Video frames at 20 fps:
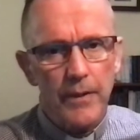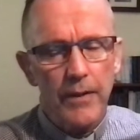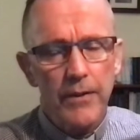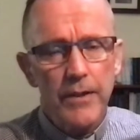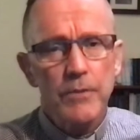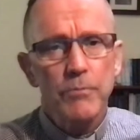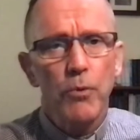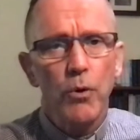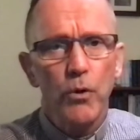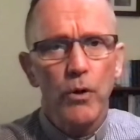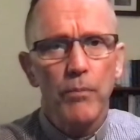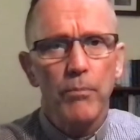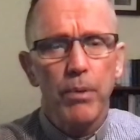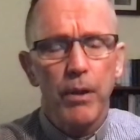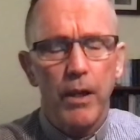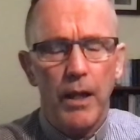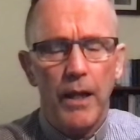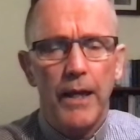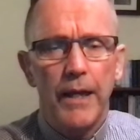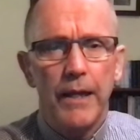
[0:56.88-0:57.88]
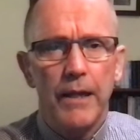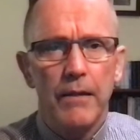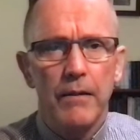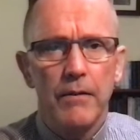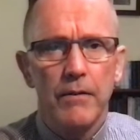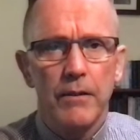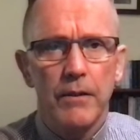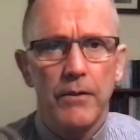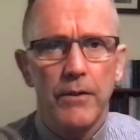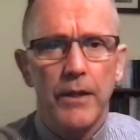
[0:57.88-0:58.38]
There's more at play
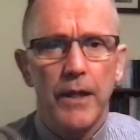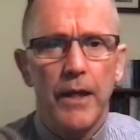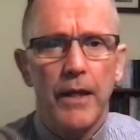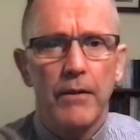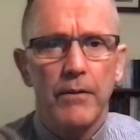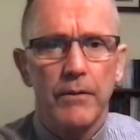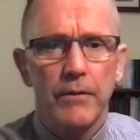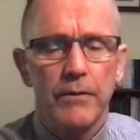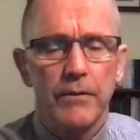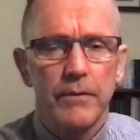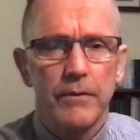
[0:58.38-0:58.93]
than that.